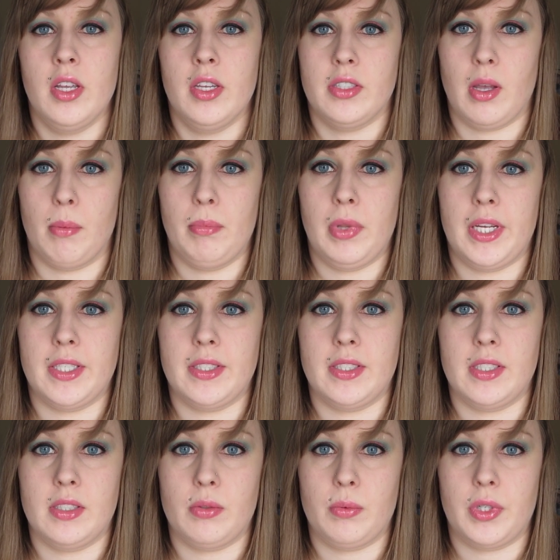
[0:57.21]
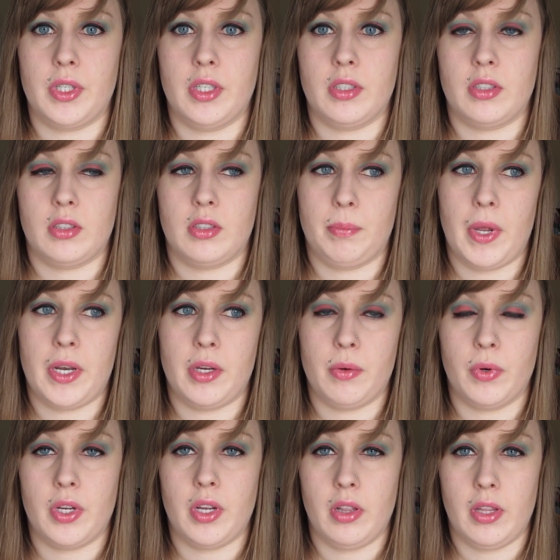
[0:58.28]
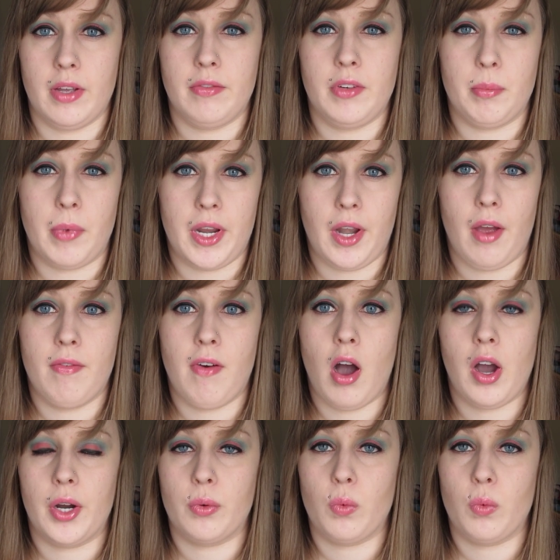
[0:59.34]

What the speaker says: Some places depending where you live, you might have hard